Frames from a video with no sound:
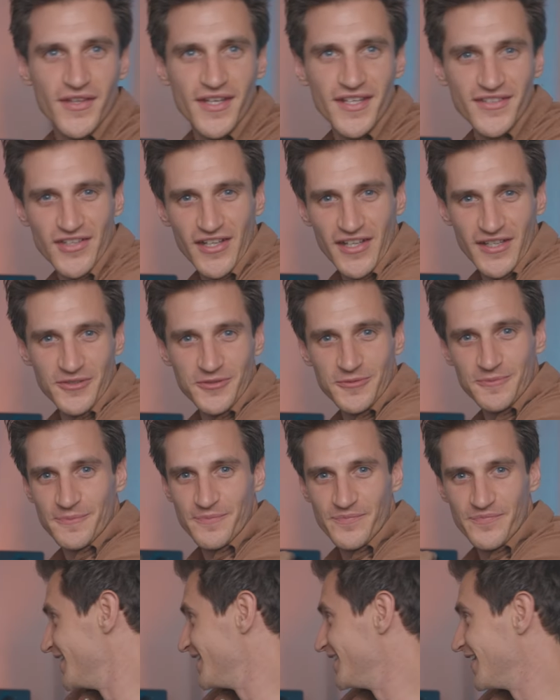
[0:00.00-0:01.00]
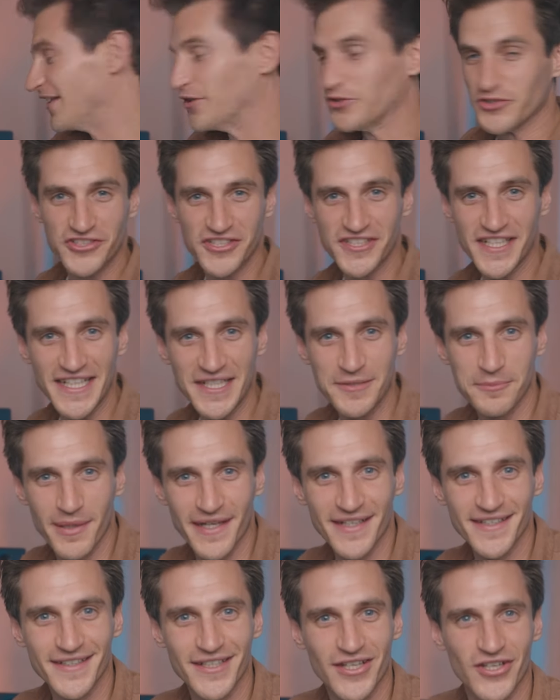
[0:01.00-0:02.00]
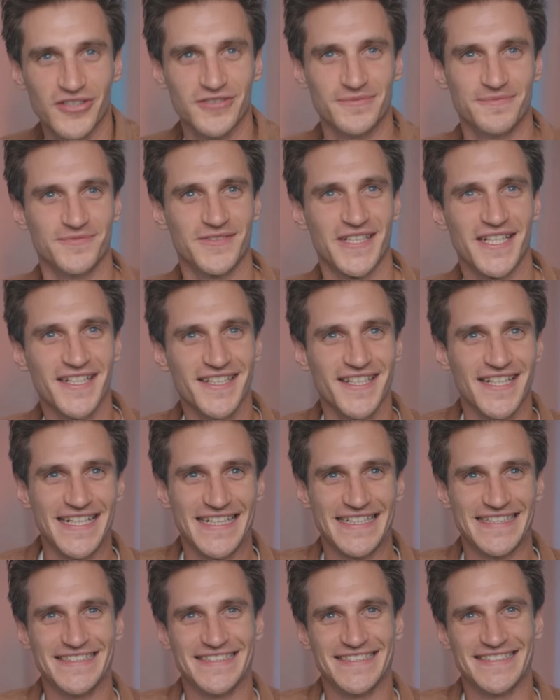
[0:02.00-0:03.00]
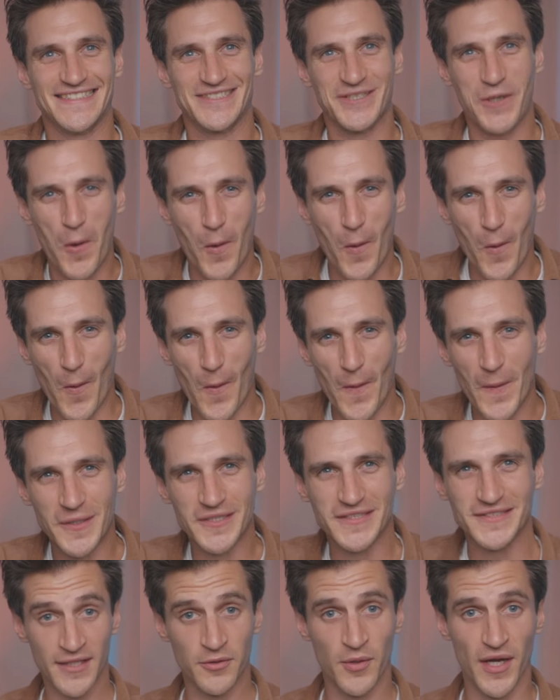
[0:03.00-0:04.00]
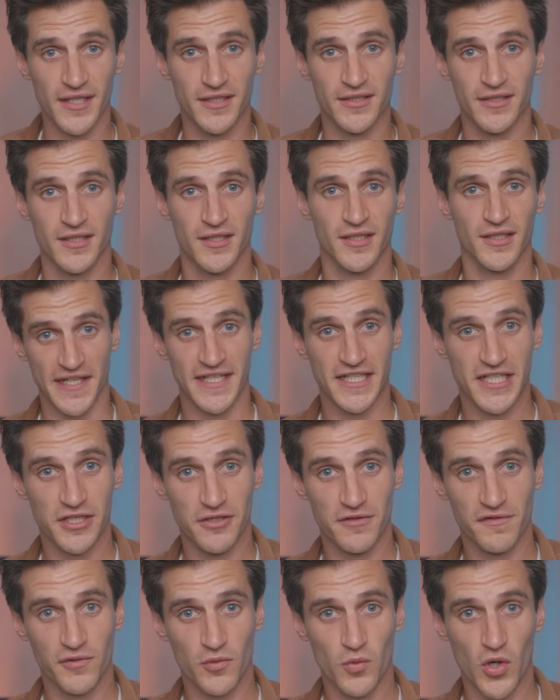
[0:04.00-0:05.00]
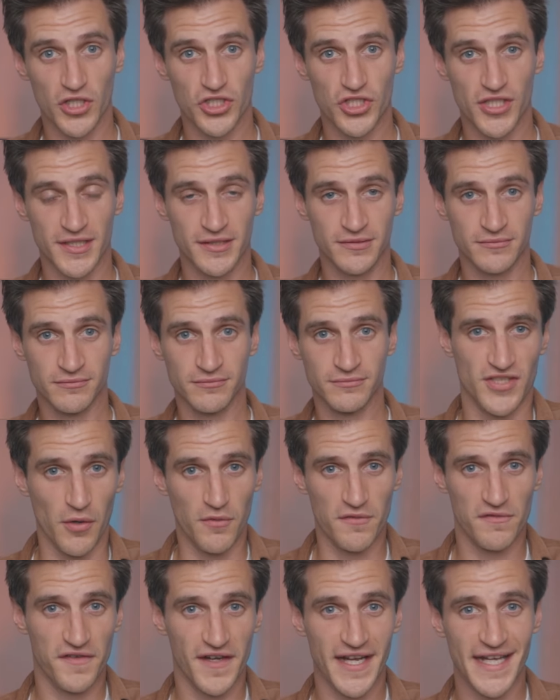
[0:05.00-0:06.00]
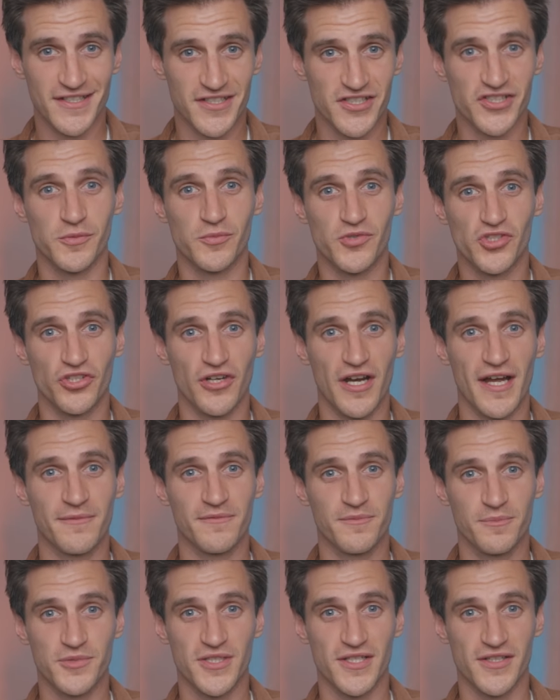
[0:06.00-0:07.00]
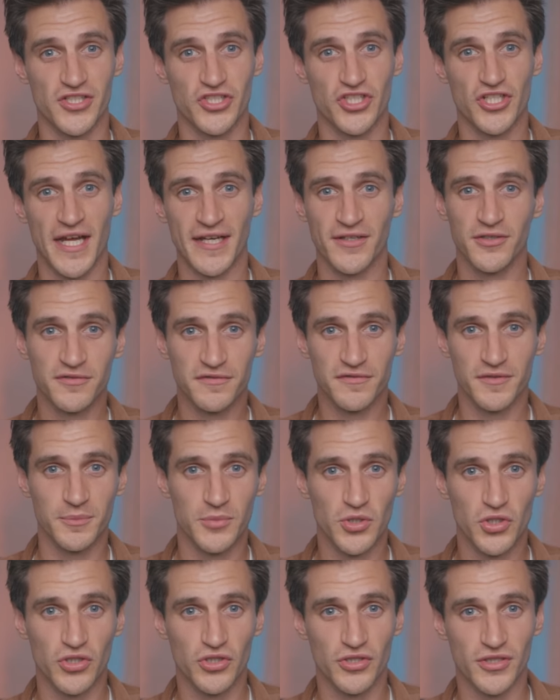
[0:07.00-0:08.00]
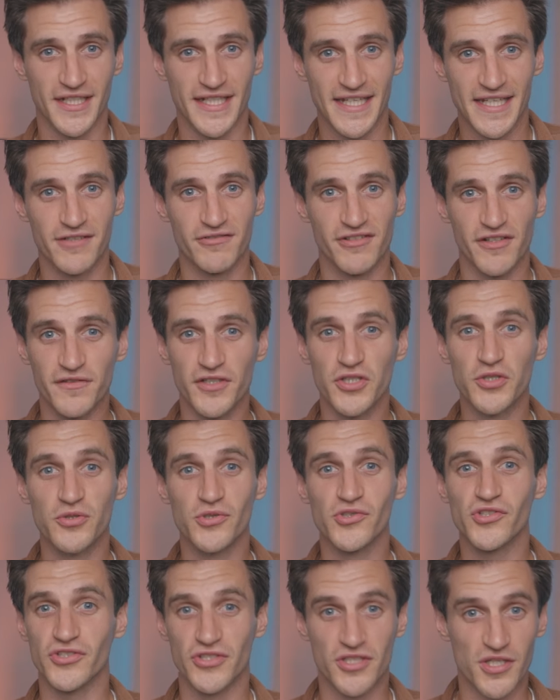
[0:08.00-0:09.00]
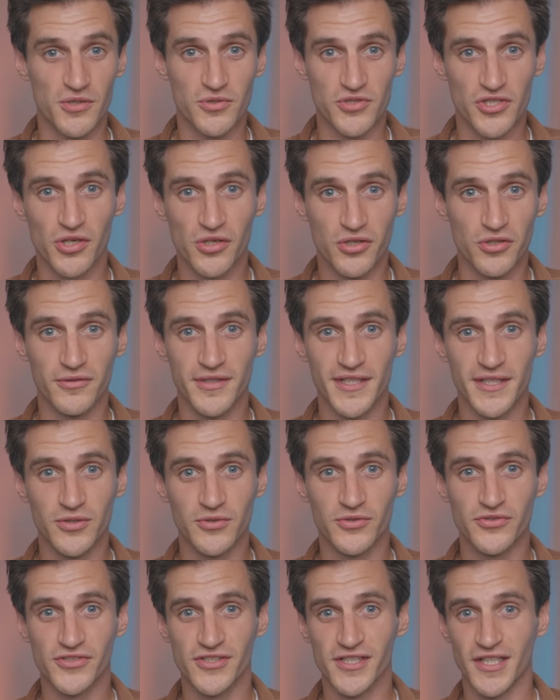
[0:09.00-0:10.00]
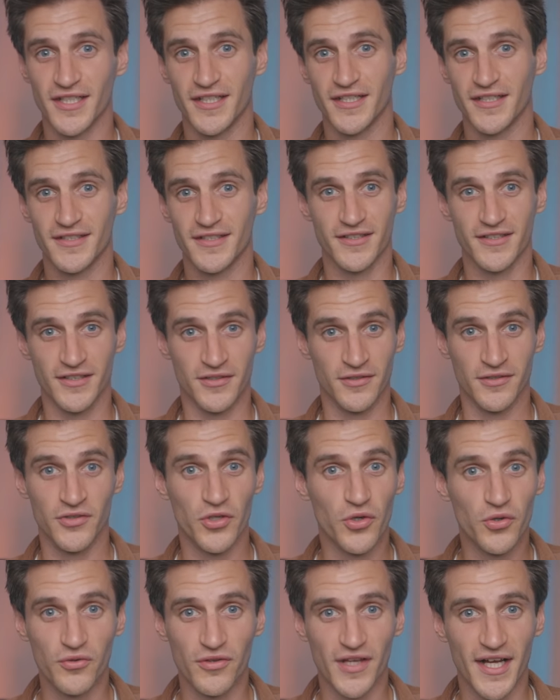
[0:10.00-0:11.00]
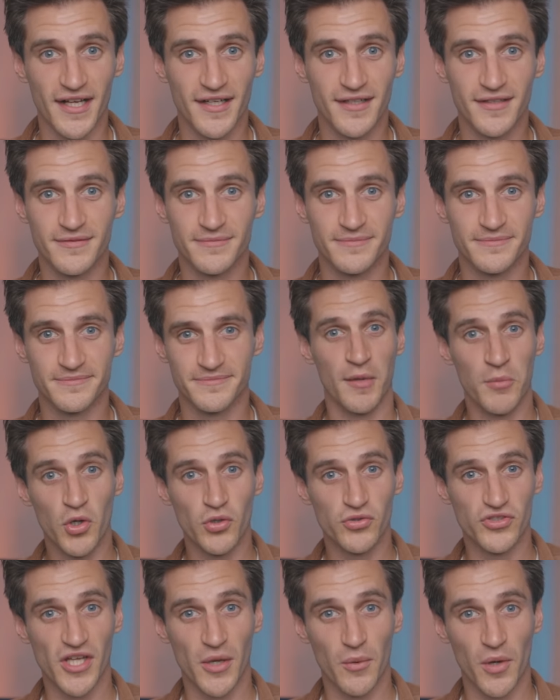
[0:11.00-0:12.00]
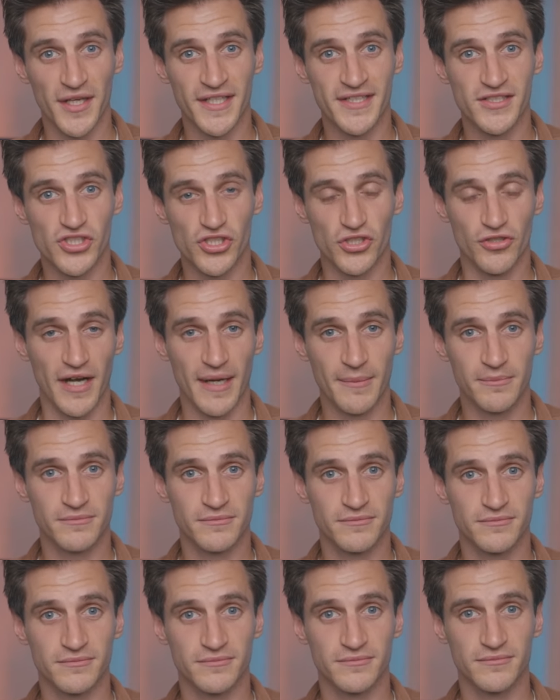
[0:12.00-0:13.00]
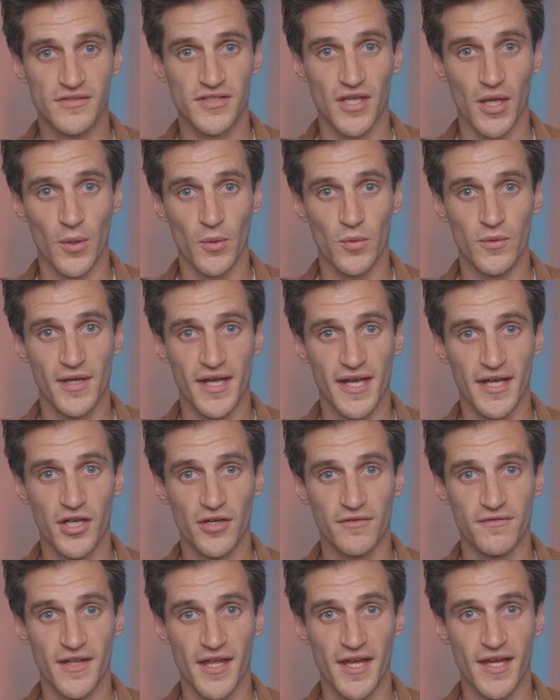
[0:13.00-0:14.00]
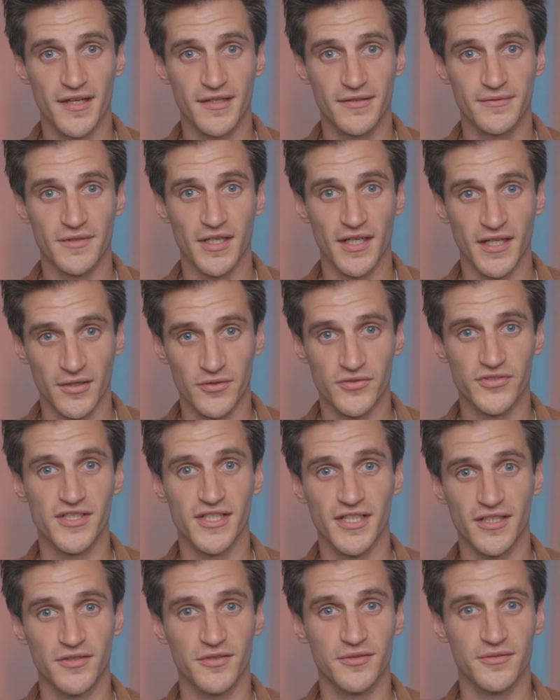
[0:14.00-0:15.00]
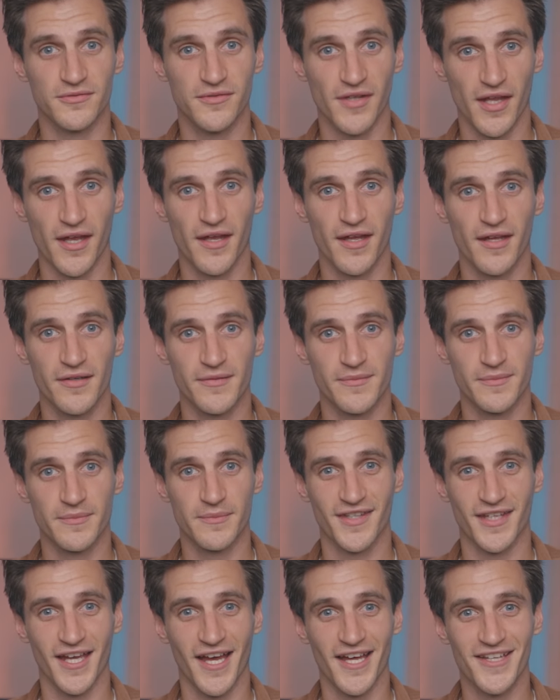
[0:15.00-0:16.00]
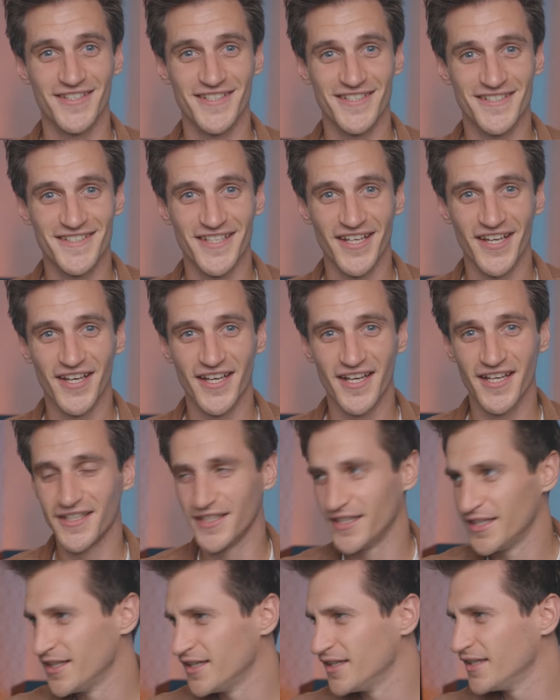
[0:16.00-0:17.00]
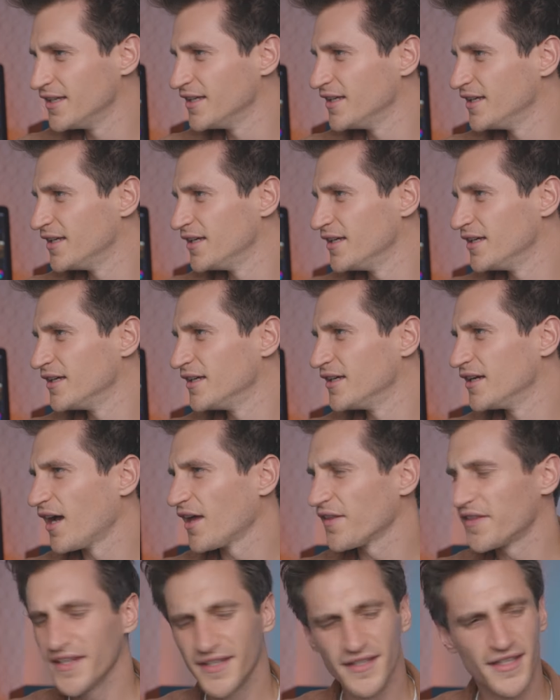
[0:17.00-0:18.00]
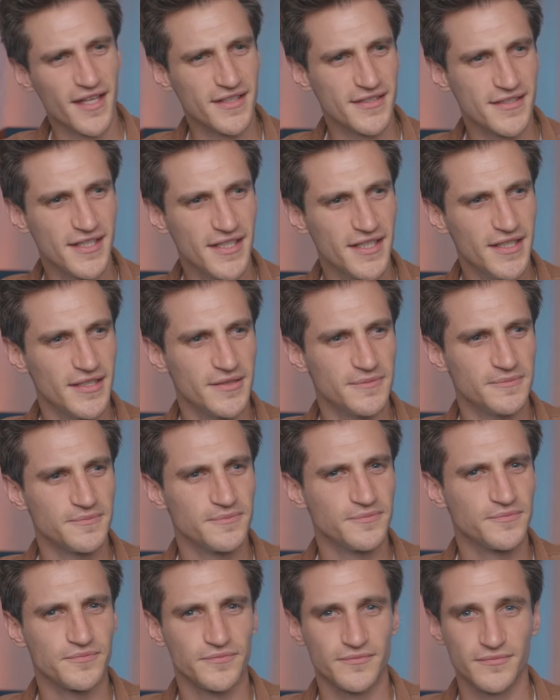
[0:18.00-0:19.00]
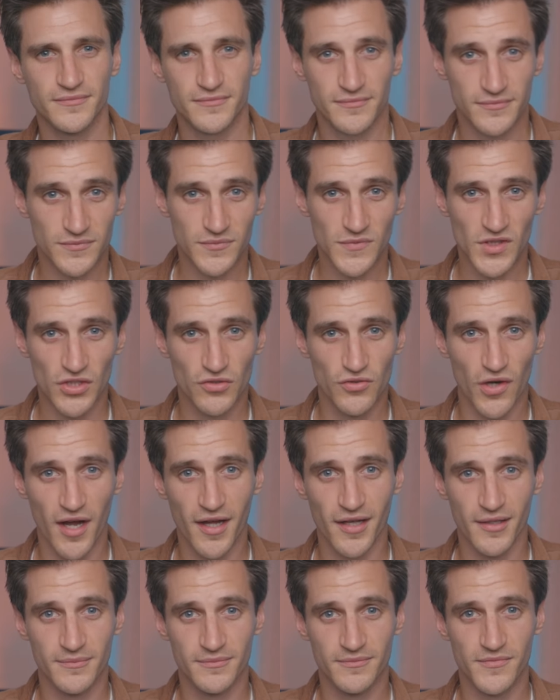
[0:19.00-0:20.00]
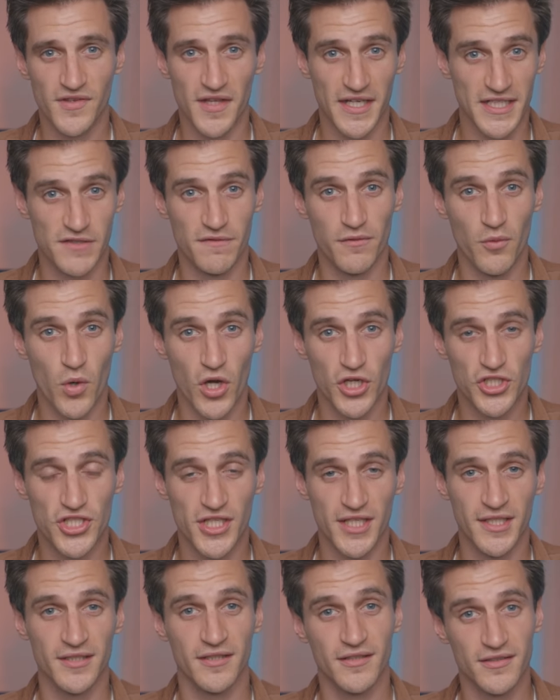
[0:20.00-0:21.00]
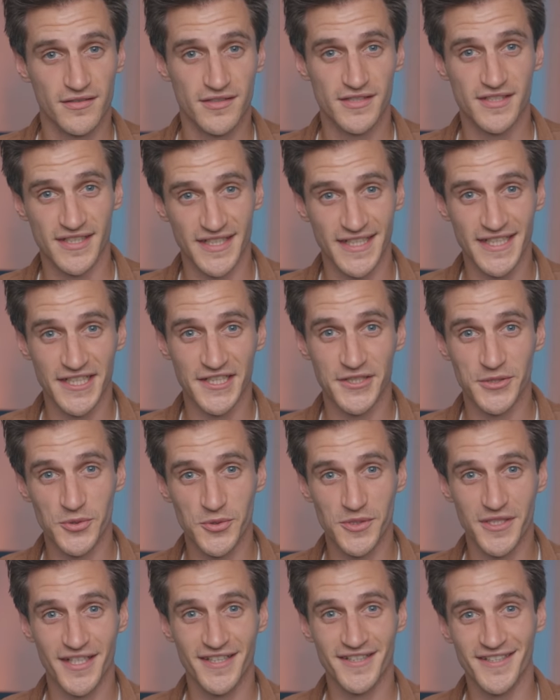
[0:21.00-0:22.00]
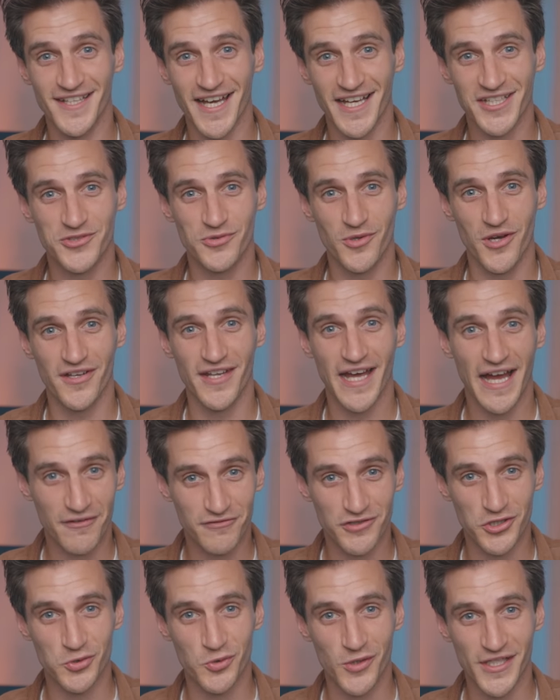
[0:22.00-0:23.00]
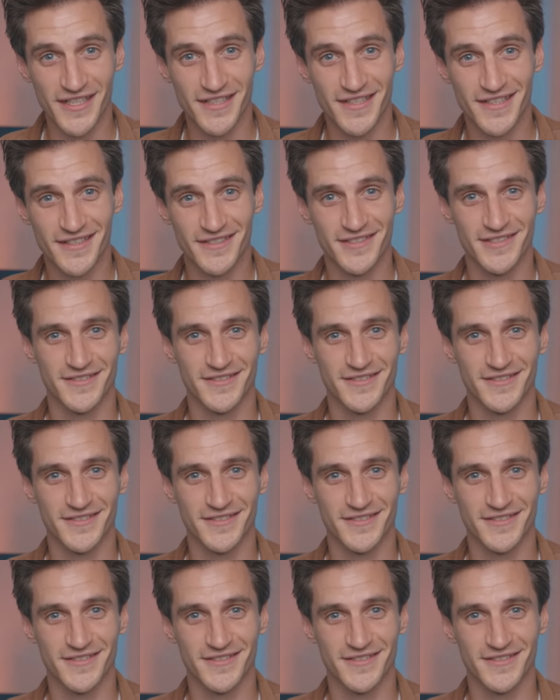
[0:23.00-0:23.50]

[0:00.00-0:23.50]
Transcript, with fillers: there's a little there's a little sneak peek. Look, look at that. Anyway, thank you for watching. Don't forget to subscribe to the channel for more gear reviews, tutorials, and all that. I'm also on Instagram, so head over there and I'll see you there. And uh, I think that's it. Right, thanks for watching. See you in the next one. Have a good week.